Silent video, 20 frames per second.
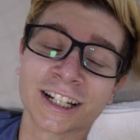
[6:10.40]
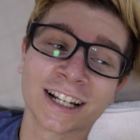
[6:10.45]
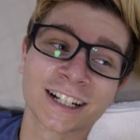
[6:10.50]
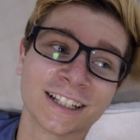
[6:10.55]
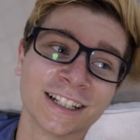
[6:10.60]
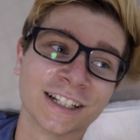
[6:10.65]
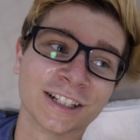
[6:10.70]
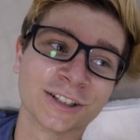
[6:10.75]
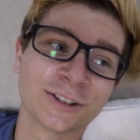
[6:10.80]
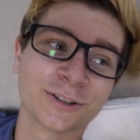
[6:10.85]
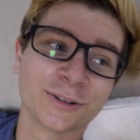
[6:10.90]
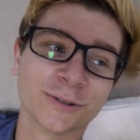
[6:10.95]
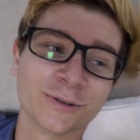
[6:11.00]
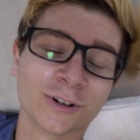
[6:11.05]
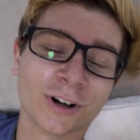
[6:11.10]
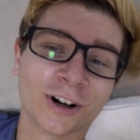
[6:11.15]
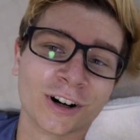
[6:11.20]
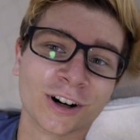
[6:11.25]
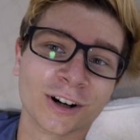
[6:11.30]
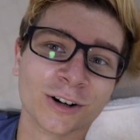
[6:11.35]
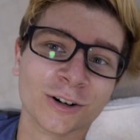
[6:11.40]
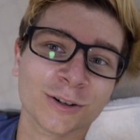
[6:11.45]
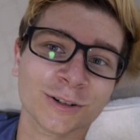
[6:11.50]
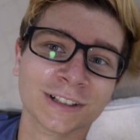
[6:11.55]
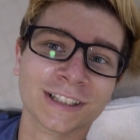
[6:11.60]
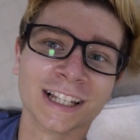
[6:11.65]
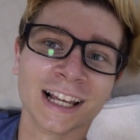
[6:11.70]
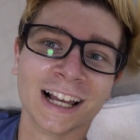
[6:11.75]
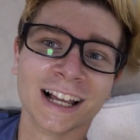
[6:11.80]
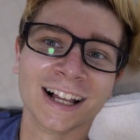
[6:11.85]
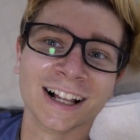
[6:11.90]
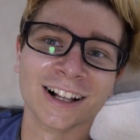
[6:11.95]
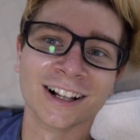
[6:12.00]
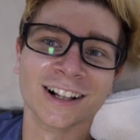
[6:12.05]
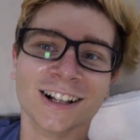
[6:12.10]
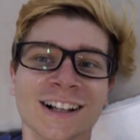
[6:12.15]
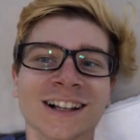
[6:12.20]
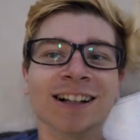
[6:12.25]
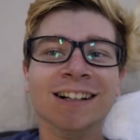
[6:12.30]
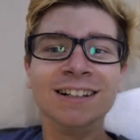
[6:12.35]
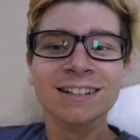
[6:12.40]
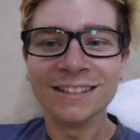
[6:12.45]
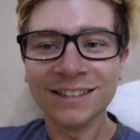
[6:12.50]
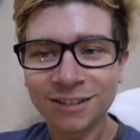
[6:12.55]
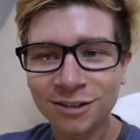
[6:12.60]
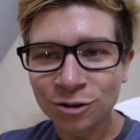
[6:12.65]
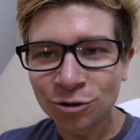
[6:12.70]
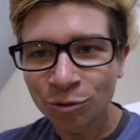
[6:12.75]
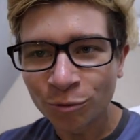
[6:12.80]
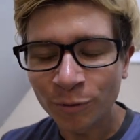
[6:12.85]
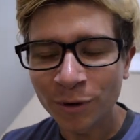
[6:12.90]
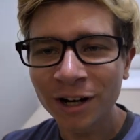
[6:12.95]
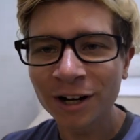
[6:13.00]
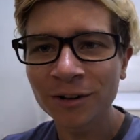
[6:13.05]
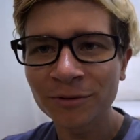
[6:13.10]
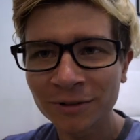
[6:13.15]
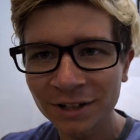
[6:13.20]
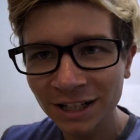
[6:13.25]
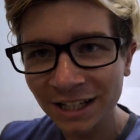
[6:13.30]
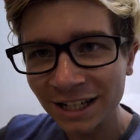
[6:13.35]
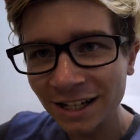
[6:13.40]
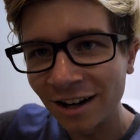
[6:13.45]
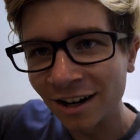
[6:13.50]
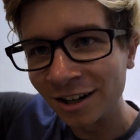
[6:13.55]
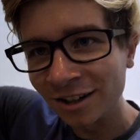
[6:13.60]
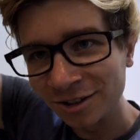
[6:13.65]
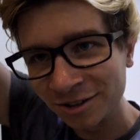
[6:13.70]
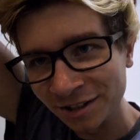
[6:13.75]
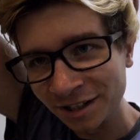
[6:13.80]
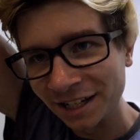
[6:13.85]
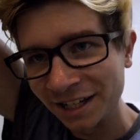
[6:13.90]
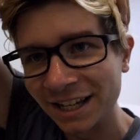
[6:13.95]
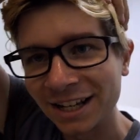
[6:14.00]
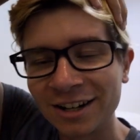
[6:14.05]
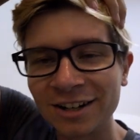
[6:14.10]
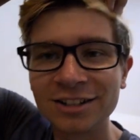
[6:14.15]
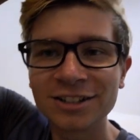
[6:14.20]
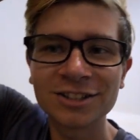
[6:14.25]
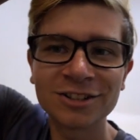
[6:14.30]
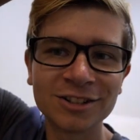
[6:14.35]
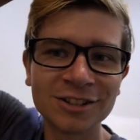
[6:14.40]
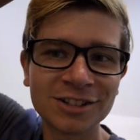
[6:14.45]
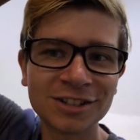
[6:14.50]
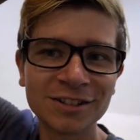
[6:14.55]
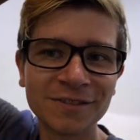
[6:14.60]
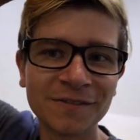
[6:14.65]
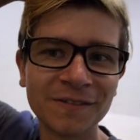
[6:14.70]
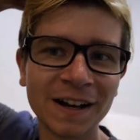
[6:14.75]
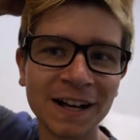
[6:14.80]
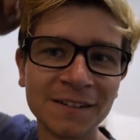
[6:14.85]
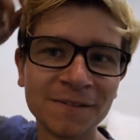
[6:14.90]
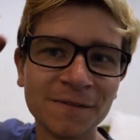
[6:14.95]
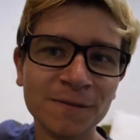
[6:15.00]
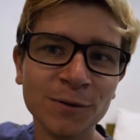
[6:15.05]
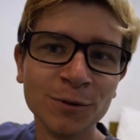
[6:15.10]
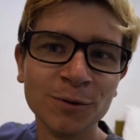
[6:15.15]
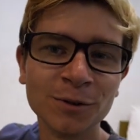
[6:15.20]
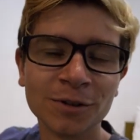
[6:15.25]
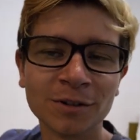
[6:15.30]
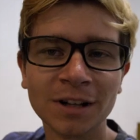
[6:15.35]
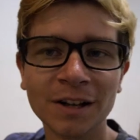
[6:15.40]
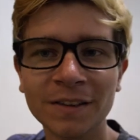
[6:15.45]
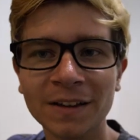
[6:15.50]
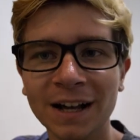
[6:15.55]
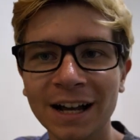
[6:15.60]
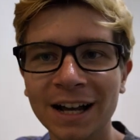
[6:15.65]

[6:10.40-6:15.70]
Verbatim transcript: checked into our hotel. We're really hungry. In our search to find food around the